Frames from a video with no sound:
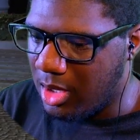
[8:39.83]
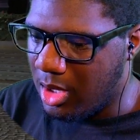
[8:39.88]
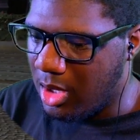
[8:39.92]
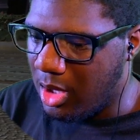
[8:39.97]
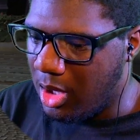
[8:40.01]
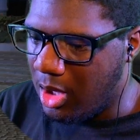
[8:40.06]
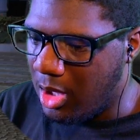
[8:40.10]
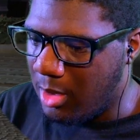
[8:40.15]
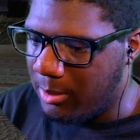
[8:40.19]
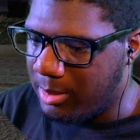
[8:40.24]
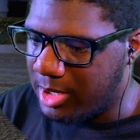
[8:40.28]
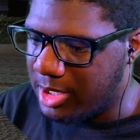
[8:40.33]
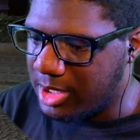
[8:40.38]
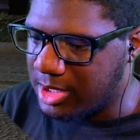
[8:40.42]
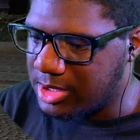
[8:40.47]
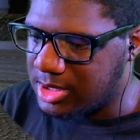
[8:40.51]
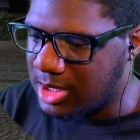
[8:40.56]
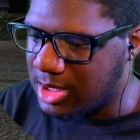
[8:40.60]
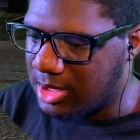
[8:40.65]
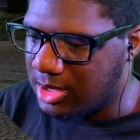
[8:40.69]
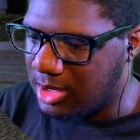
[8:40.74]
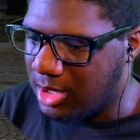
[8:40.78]
all because
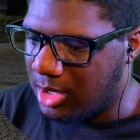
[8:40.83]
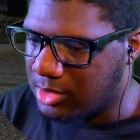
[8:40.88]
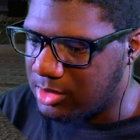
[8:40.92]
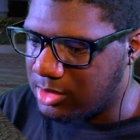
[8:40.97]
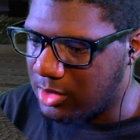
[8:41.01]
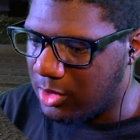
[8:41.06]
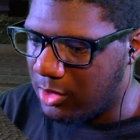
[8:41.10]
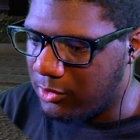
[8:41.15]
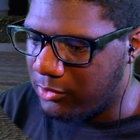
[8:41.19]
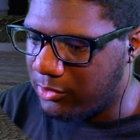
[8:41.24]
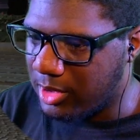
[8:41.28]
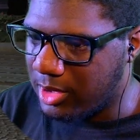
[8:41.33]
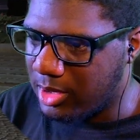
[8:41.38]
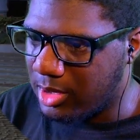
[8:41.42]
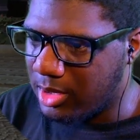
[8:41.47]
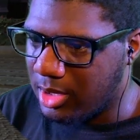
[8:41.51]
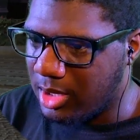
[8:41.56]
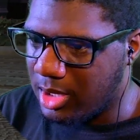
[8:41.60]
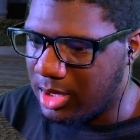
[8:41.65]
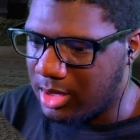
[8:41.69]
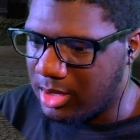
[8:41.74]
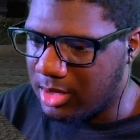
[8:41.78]
they looked over,
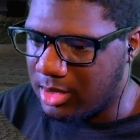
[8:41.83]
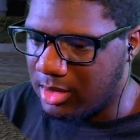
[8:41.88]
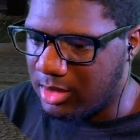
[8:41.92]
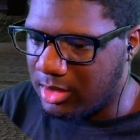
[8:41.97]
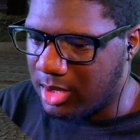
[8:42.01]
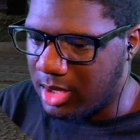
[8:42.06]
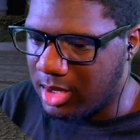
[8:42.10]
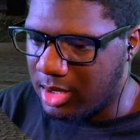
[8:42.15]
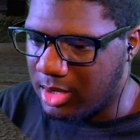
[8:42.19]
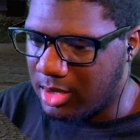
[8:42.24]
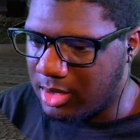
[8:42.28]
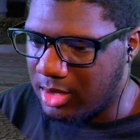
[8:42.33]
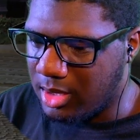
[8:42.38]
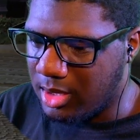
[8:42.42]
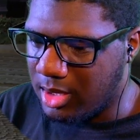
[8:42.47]
uh, okay.